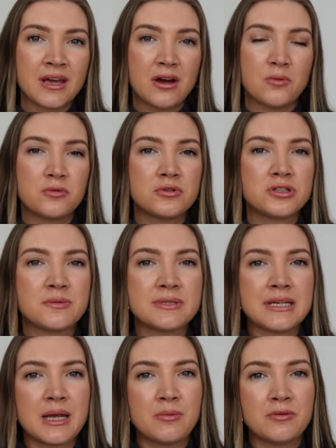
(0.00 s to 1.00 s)
A wardrobe
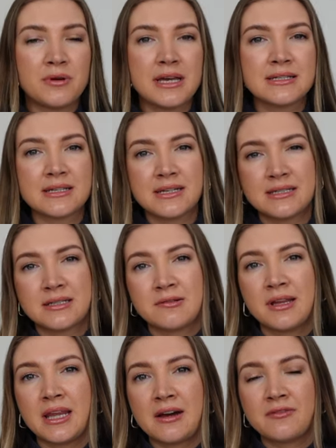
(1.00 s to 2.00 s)
staple isn't
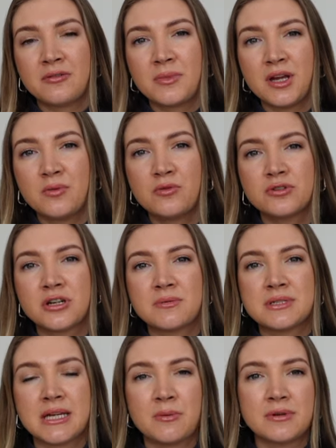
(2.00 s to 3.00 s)
necessarily that for me. A wardrobe
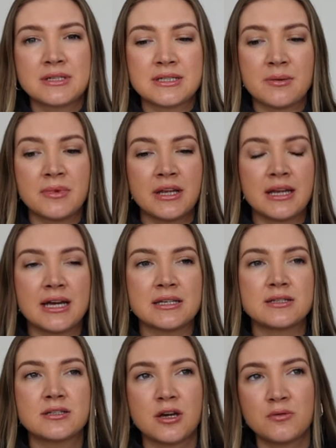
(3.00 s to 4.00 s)
staple is something that is
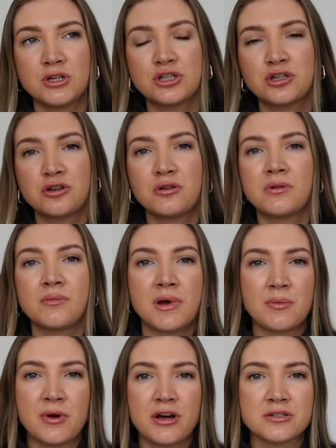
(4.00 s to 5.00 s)
so in tune with my
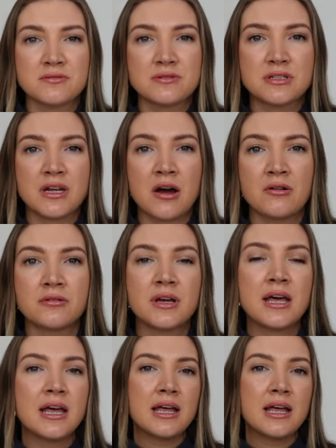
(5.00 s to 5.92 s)
personal style.